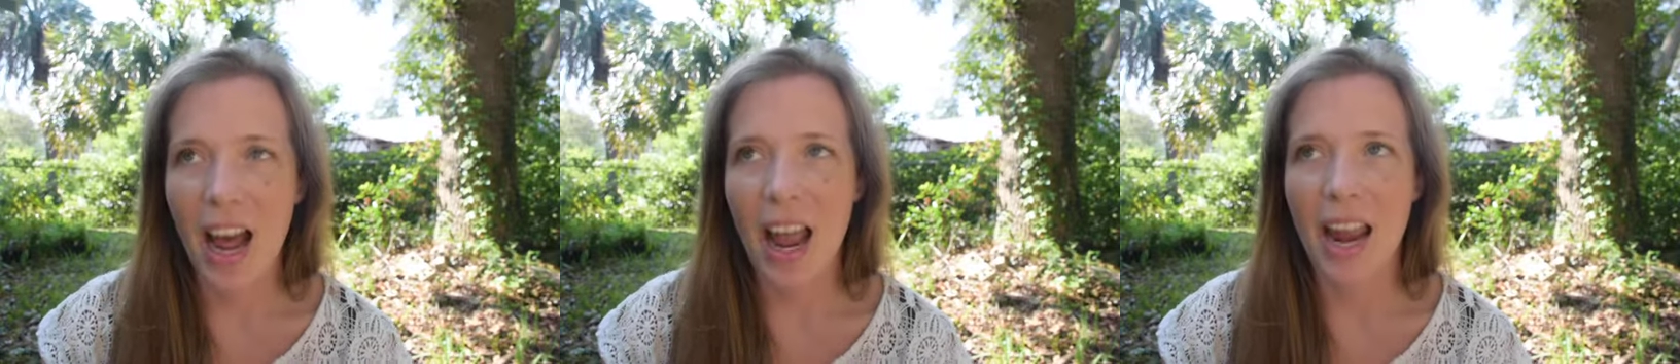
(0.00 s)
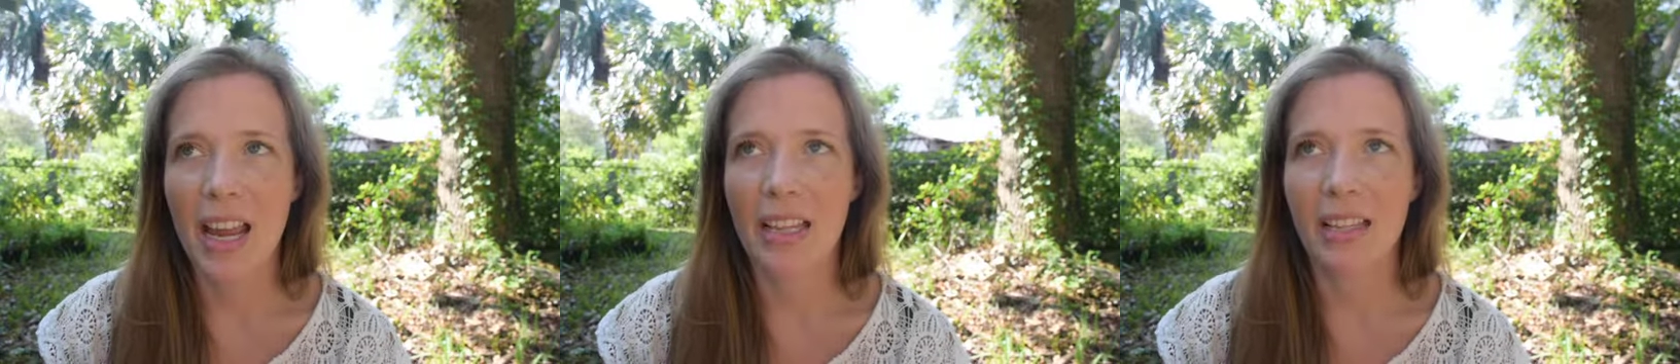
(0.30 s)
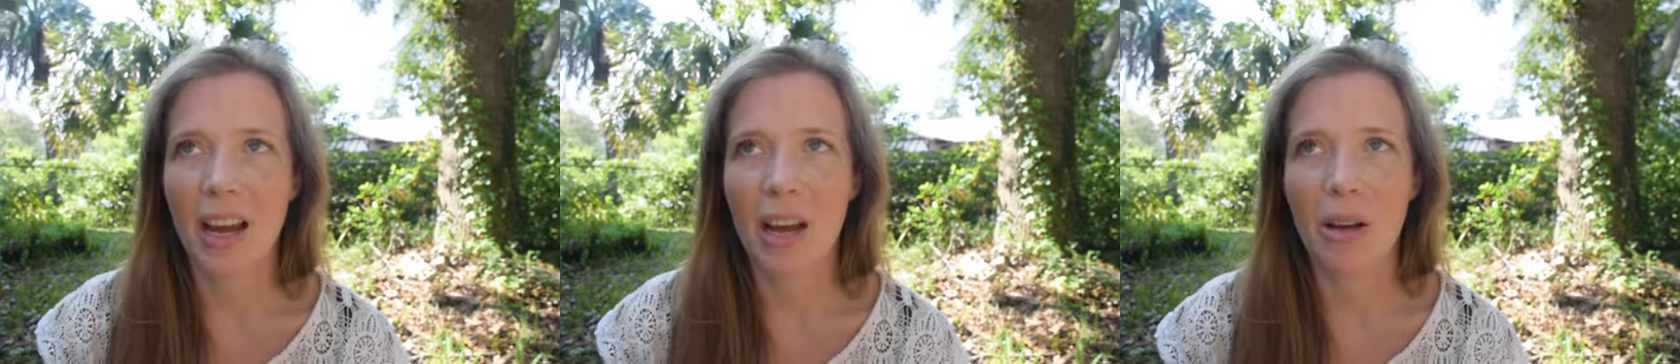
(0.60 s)

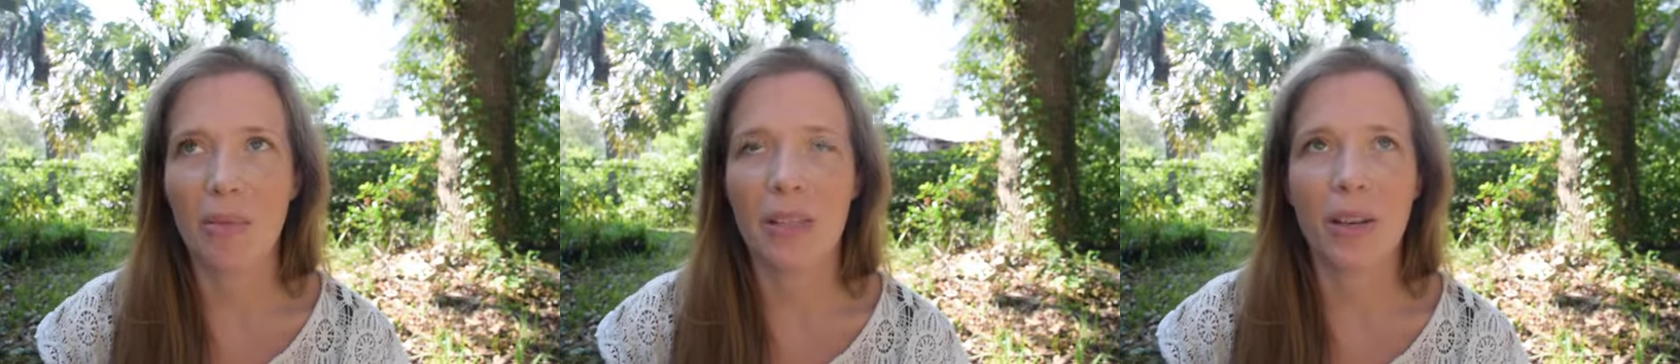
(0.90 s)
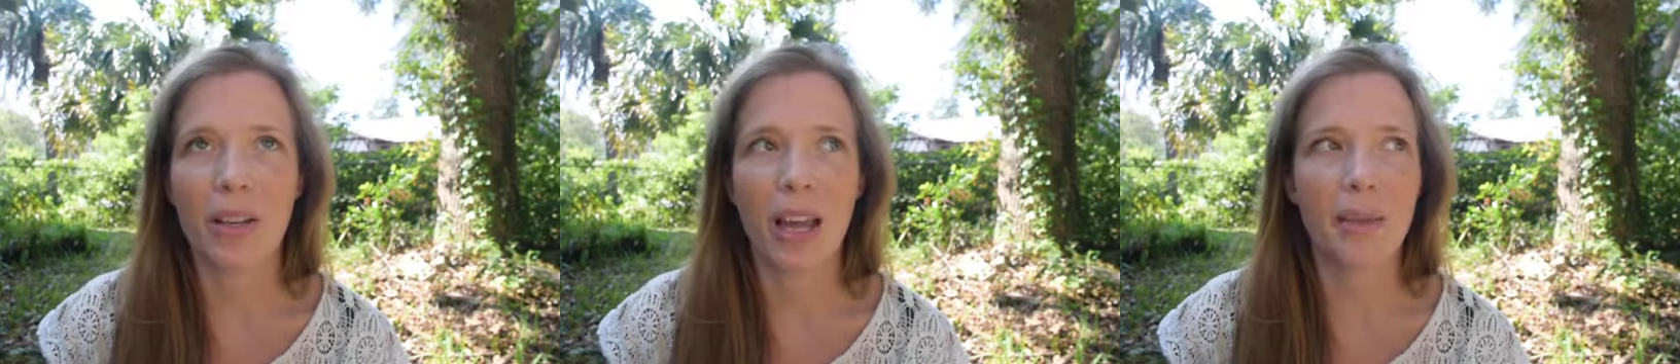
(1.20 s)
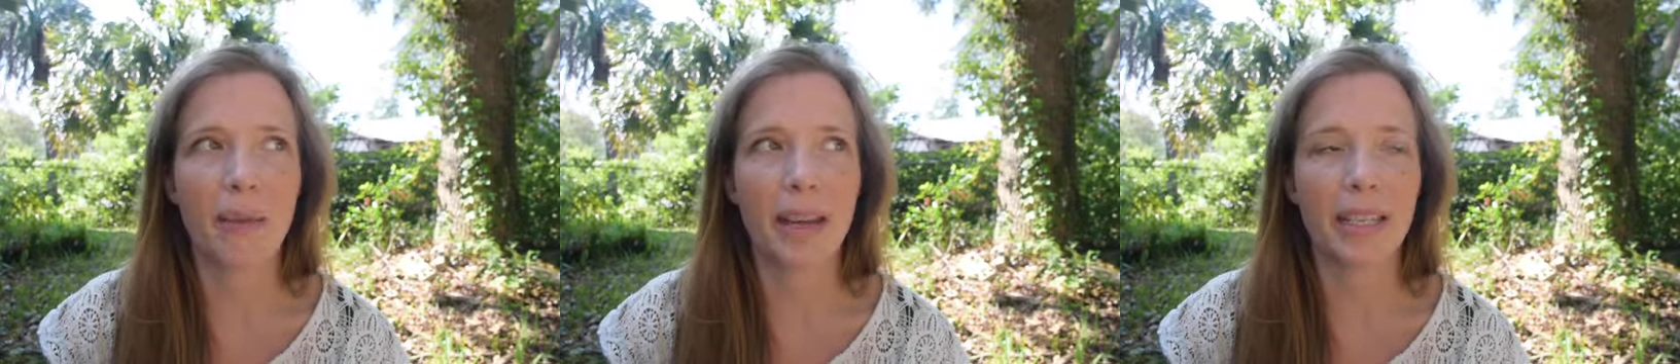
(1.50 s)
and so a lot
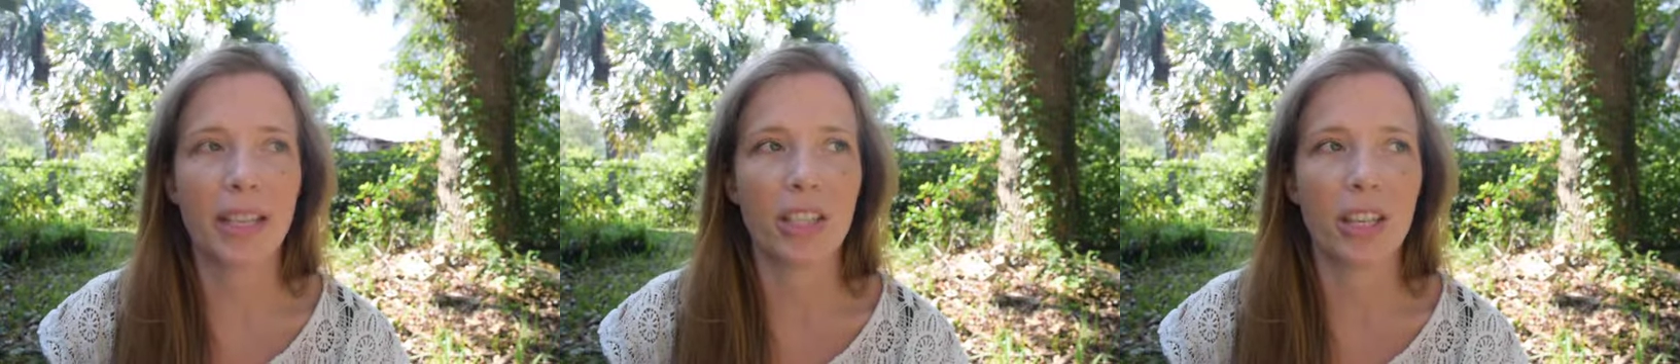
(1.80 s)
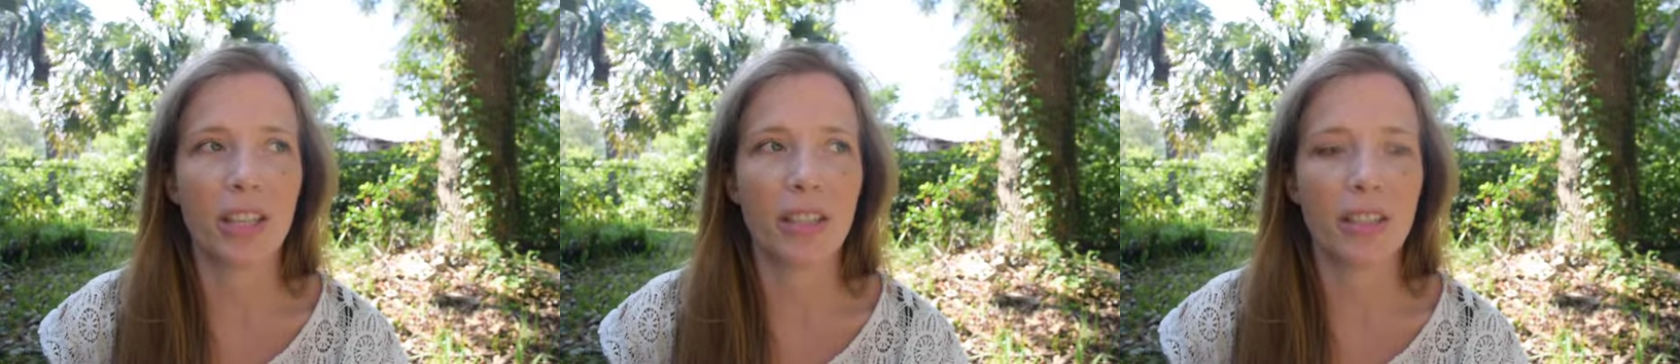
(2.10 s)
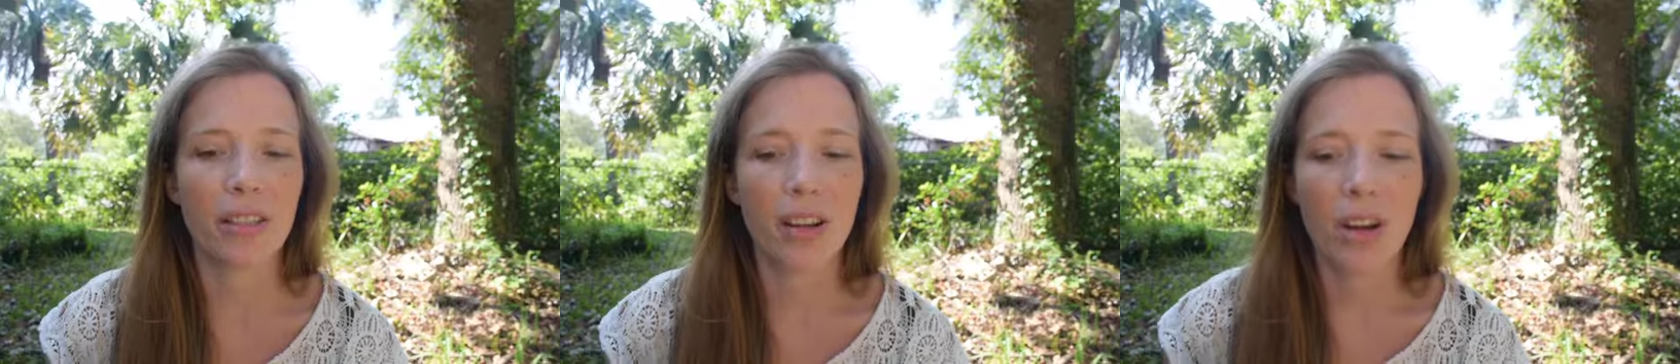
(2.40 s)
of meditations